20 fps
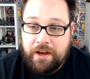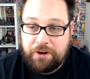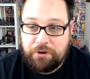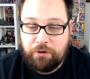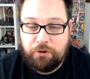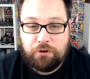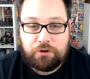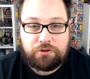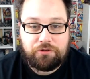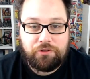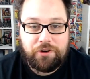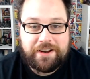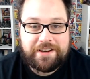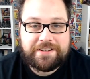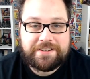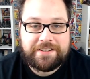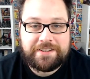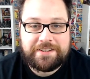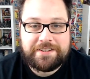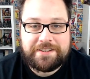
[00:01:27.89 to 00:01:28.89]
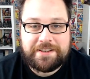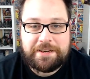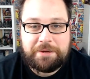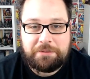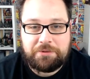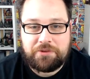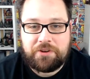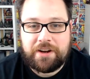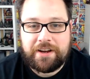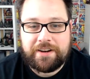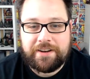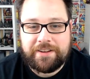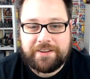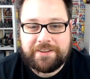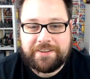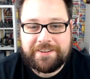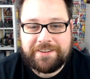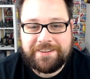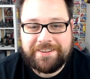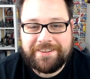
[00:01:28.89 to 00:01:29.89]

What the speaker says: An Ork racing team trailer.